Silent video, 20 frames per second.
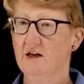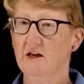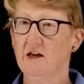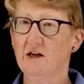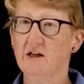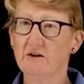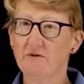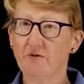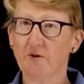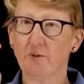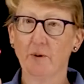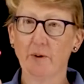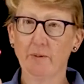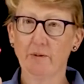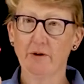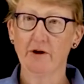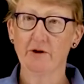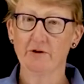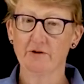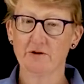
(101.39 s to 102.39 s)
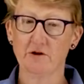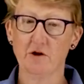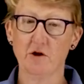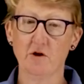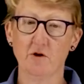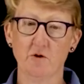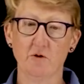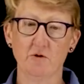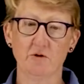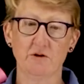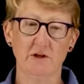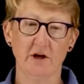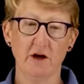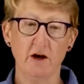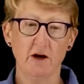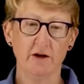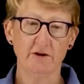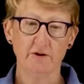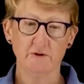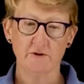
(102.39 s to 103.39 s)
in the football players' nose,
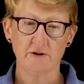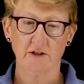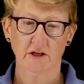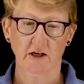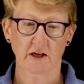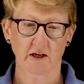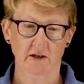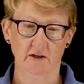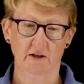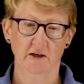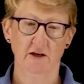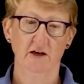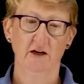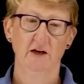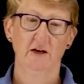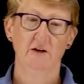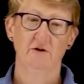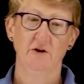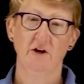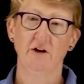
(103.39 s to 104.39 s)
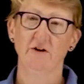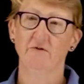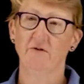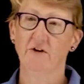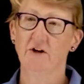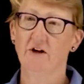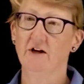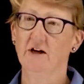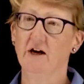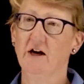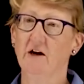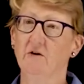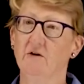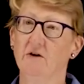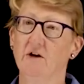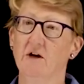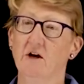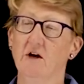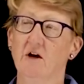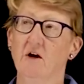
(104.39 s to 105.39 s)
on their skin, trying to figure out